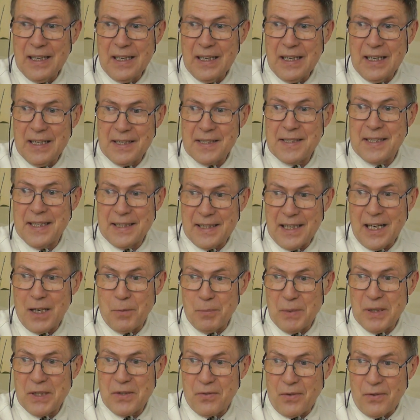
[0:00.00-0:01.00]
is set
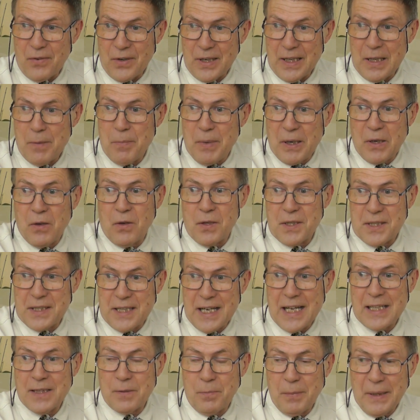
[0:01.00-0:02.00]
arbitrarily, because
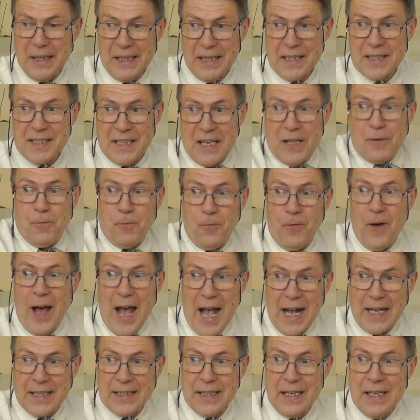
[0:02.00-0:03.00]
that means, in
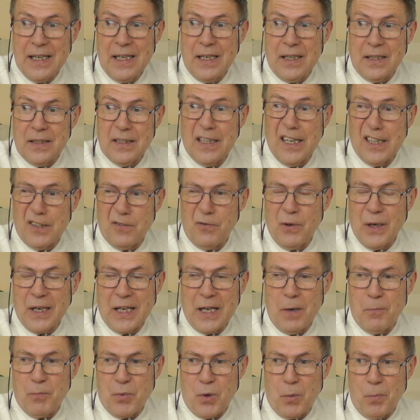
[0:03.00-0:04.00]
fact, that we
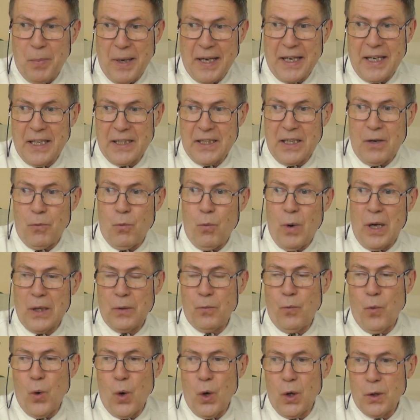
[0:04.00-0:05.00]
can propagate a
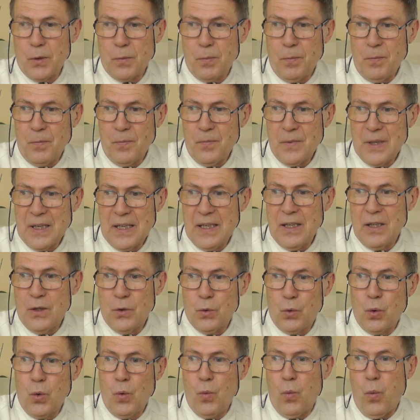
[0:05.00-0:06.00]
1 watt,
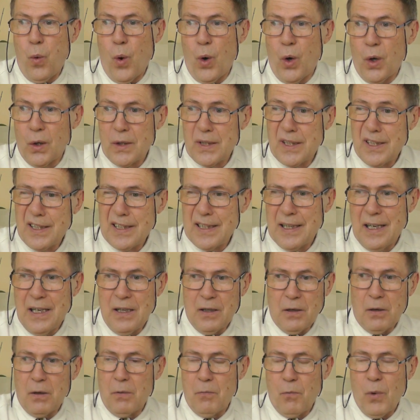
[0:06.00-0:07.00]
2 watt,
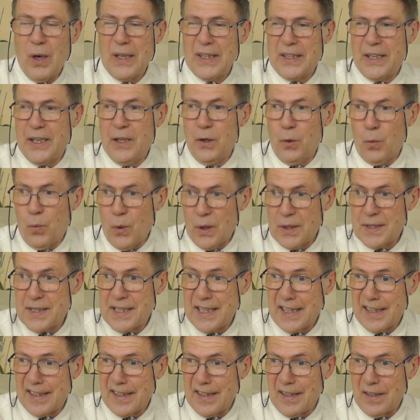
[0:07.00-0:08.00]
1 kilowatt
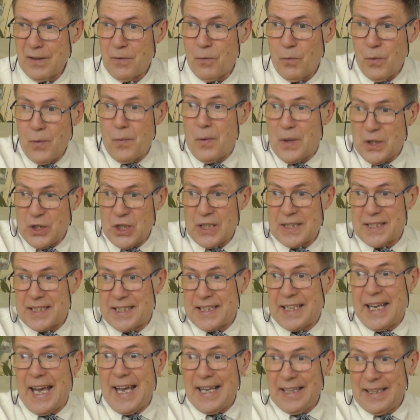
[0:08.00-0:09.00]
signal. We will just
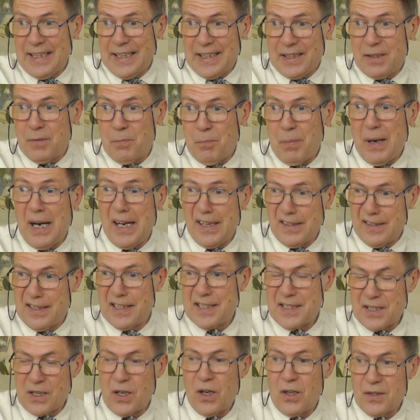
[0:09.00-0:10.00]
scale it by
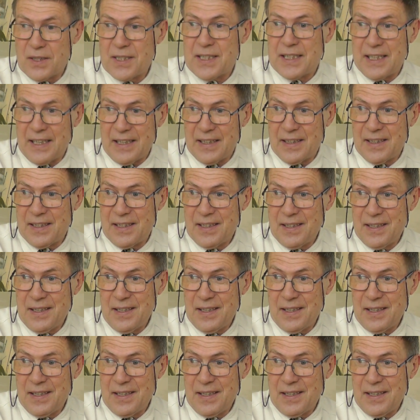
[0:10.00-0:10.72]
this constant.